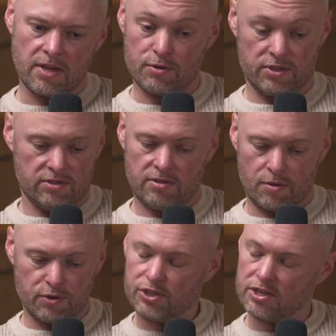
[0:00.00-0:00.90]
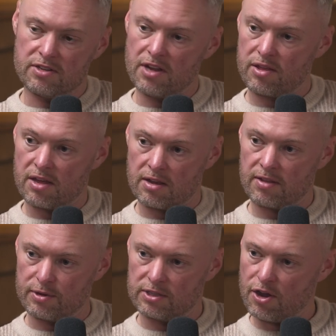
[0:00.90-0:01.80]
was just nothing.
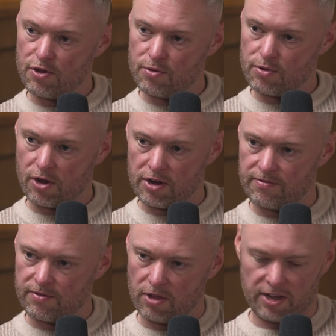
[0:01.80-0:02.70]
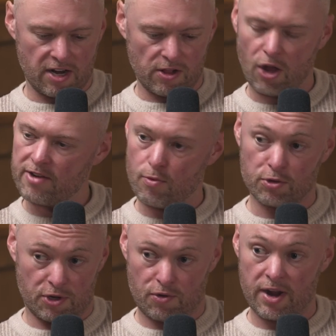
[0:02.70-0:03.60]
There was no kind of, life
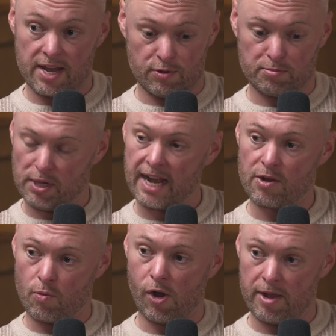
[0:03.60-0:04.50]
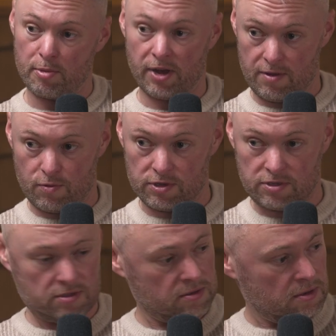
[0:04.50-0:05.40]
wasn't great. It was black and white, but it
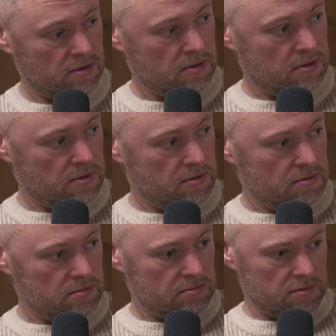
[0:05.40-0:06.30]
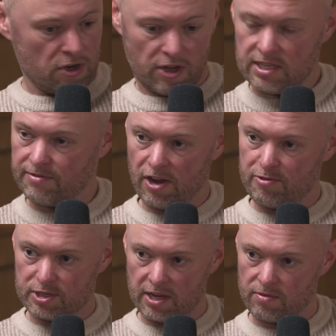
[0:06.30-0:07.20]
was
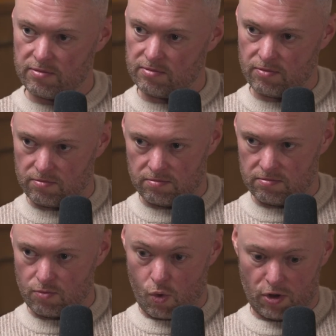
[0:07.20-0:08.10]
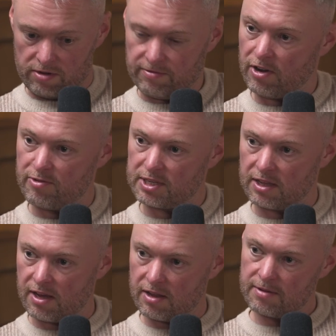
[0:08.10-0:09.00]
95% one and
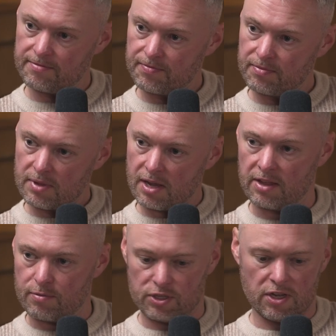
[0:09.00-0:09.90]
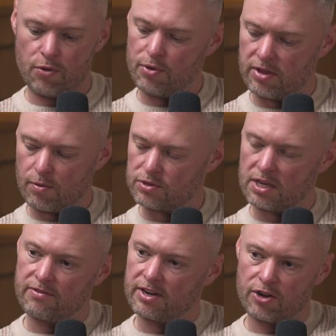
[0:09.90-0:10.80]
5% the other. And there wasn't
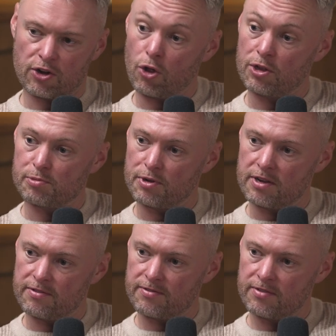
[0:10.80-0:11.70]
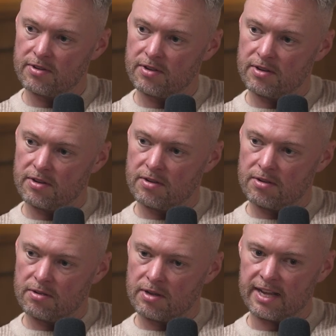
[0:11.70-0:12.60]
even an acknowledgement of
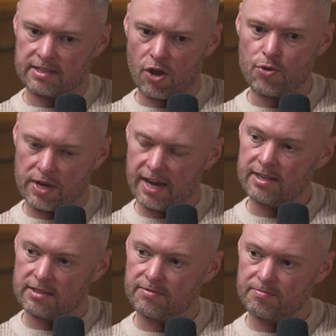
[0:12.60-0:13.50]
it's okay to